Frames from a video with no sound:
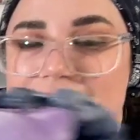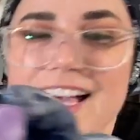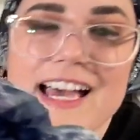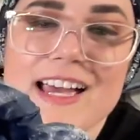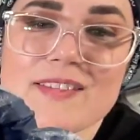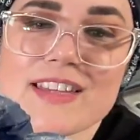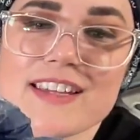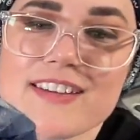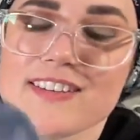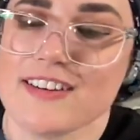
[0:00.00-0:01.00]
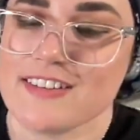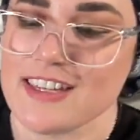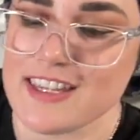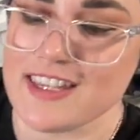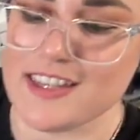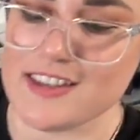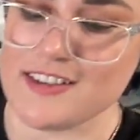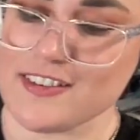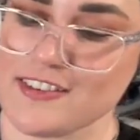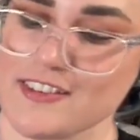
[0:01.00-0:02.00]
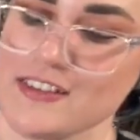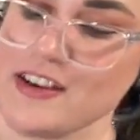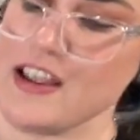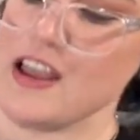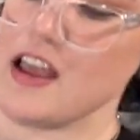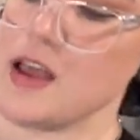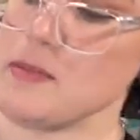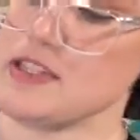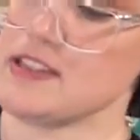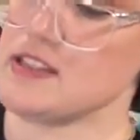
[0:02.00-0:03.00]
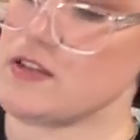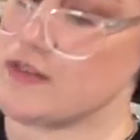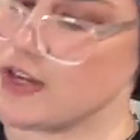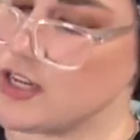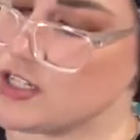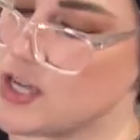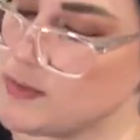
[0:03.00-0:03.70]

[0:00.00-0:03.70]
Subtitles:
time, too. How cute. It doesn't do a very good job